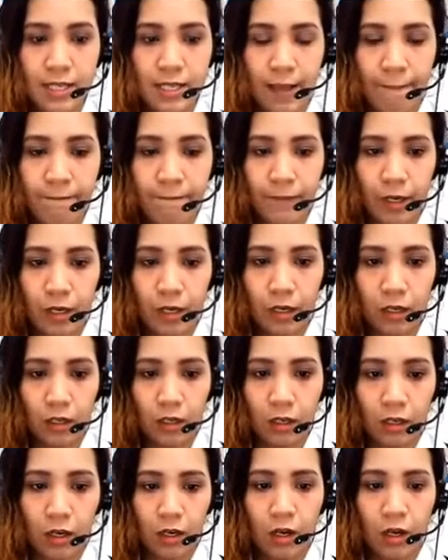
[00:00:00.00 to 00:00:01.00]
December.
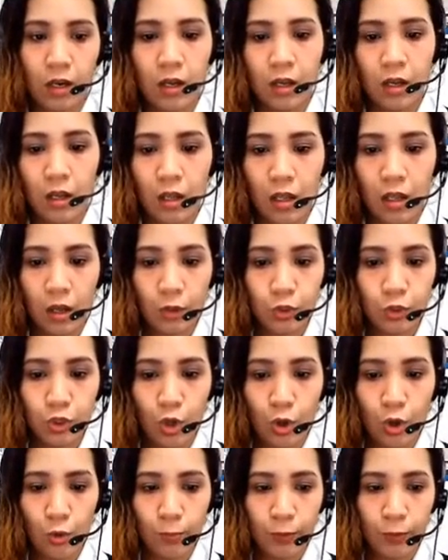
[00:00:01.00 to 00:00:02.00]

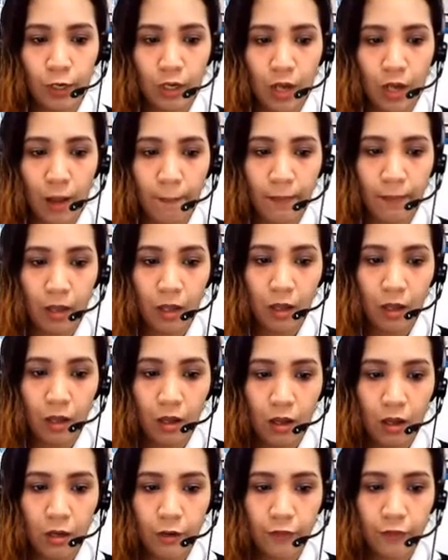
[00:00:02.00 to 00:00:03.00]
October, comma,
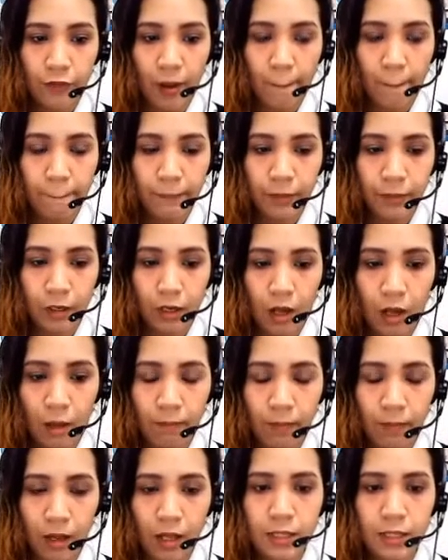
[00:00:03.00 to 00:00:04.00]
November,
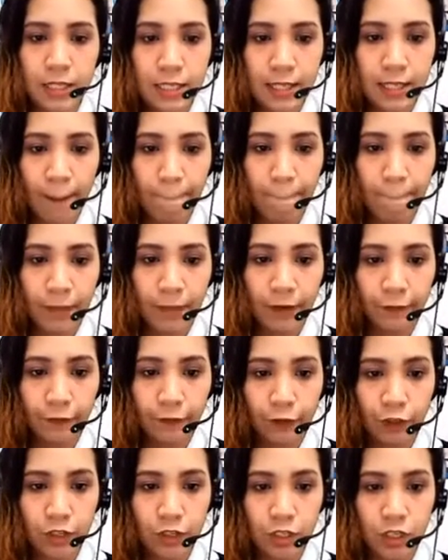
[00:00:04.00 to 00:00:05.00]
comma, December,
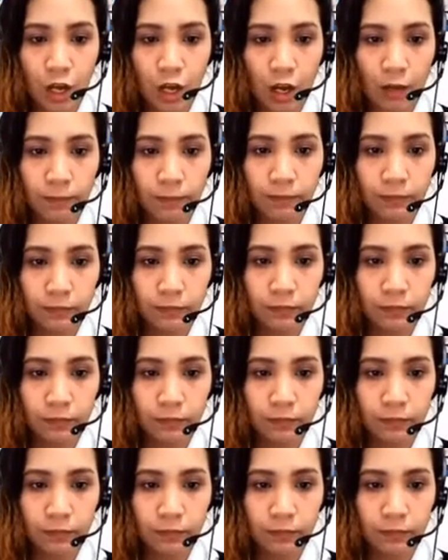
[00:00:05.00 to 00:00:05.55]
full stop.